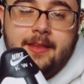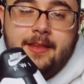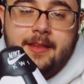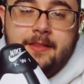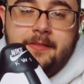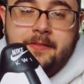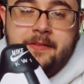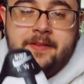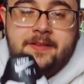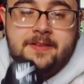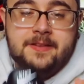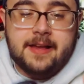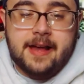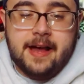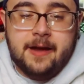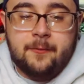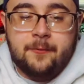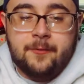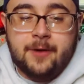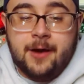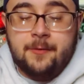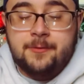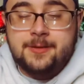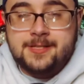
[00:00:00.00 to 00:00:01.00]
This, I
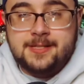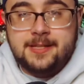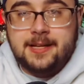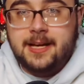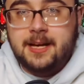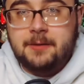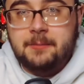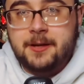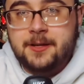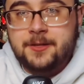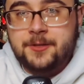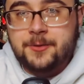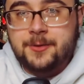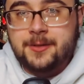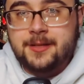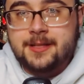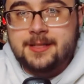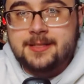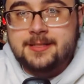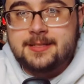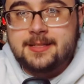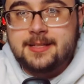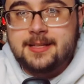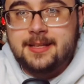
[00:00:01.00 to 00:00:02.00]
was thinking about doing
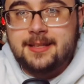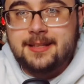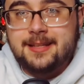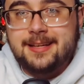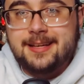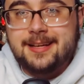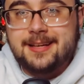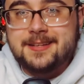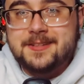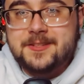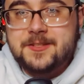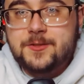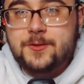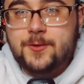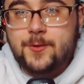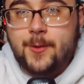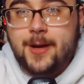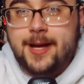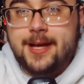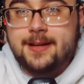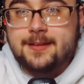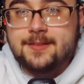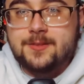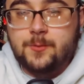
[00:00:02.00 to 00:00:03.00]
this in the
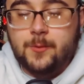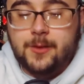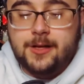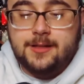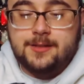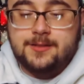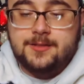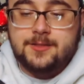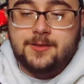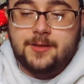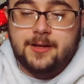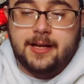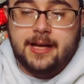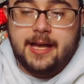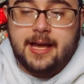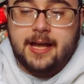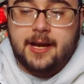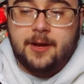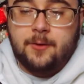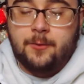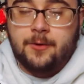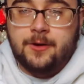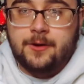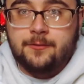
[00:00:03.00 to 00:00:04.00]
suede as well, so it kind
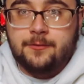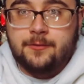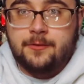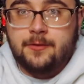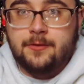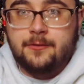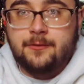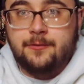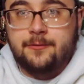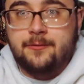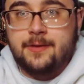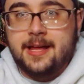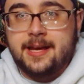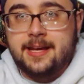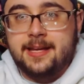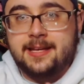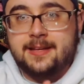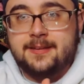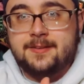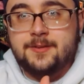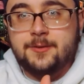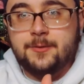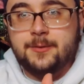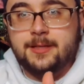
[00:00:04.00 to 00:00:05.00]
of would have fed
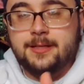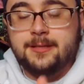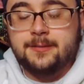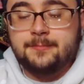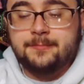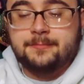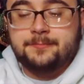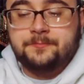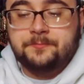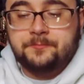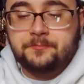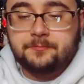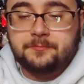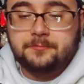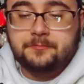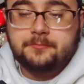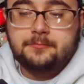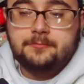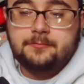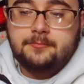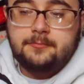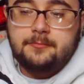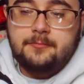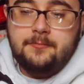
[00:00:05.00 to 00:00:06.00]
into it.
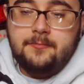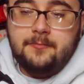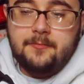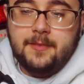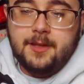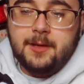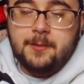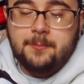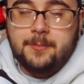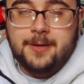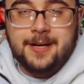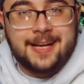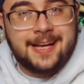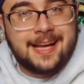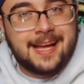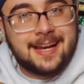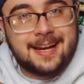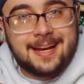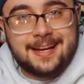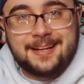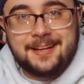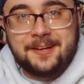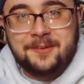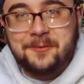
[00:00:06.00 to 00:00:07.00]
But again,
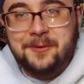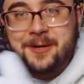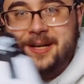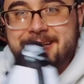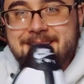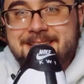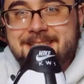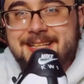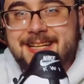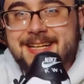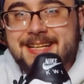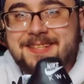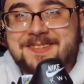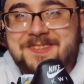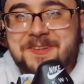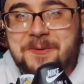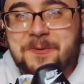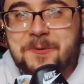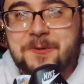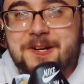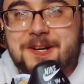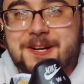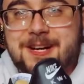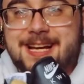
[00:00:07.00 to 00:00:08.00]
I didn't want it to get
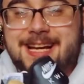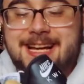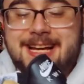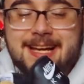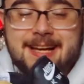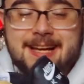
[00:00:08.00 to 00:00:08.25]
too dirty.